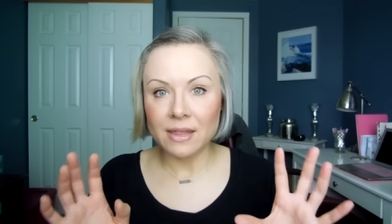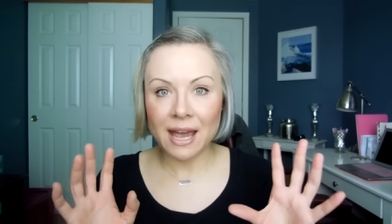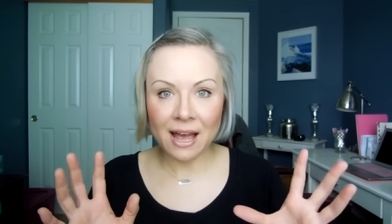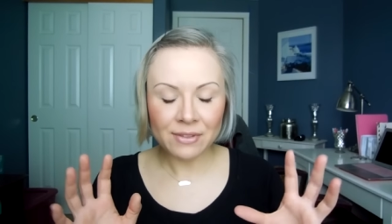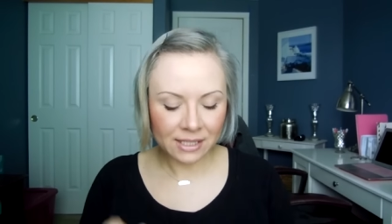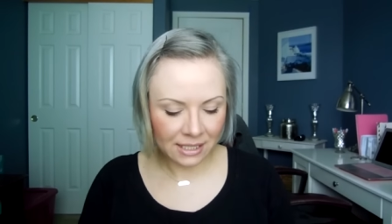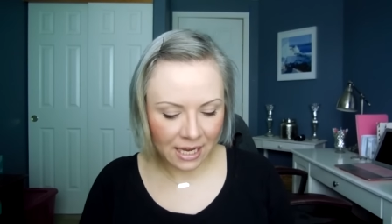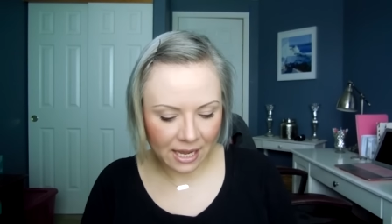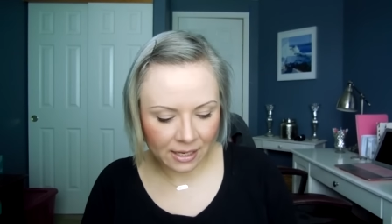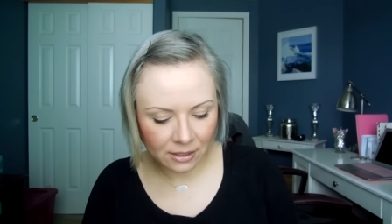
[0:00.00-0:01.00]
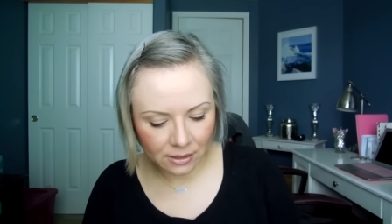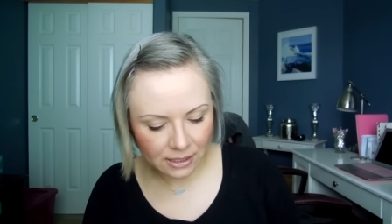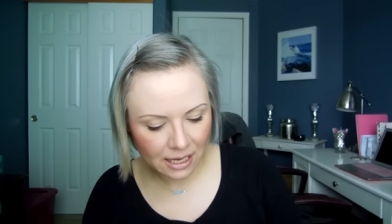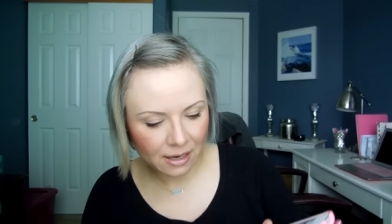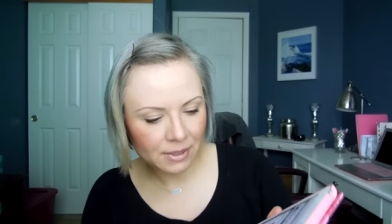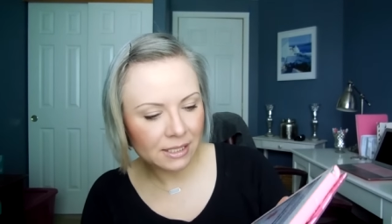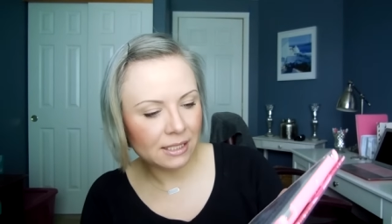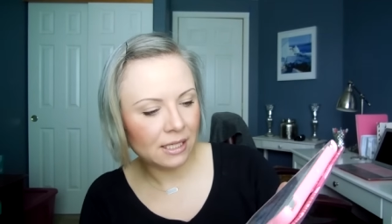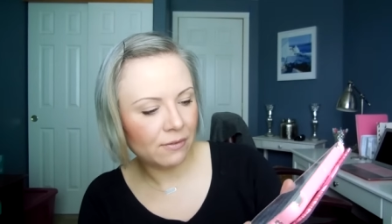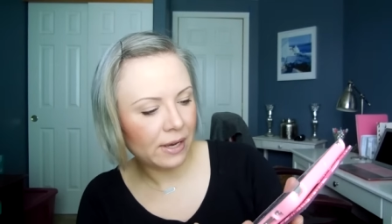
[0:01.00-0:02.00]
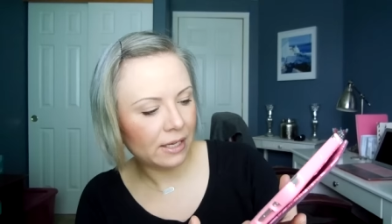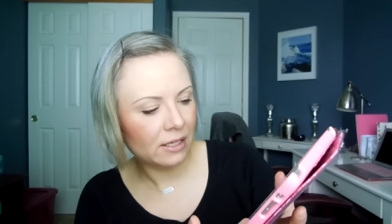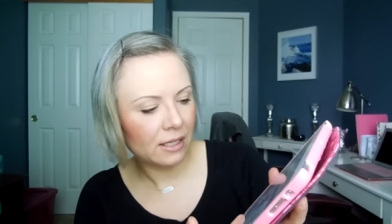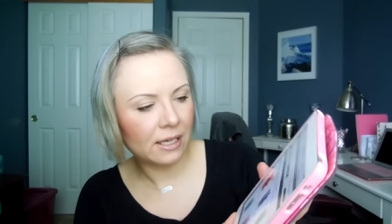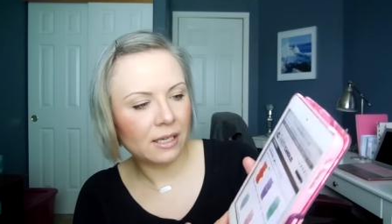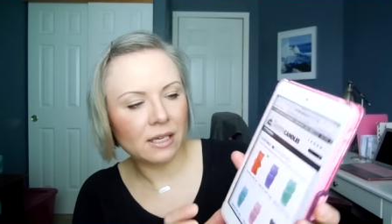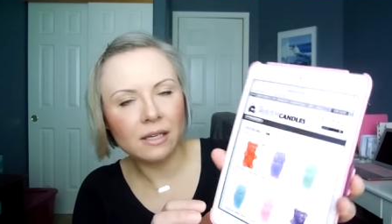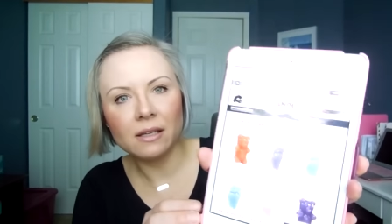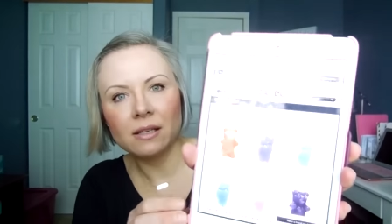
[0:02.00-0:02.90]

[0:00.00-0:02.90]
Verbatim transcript: they have these candles, and I'm gonna see if I can like,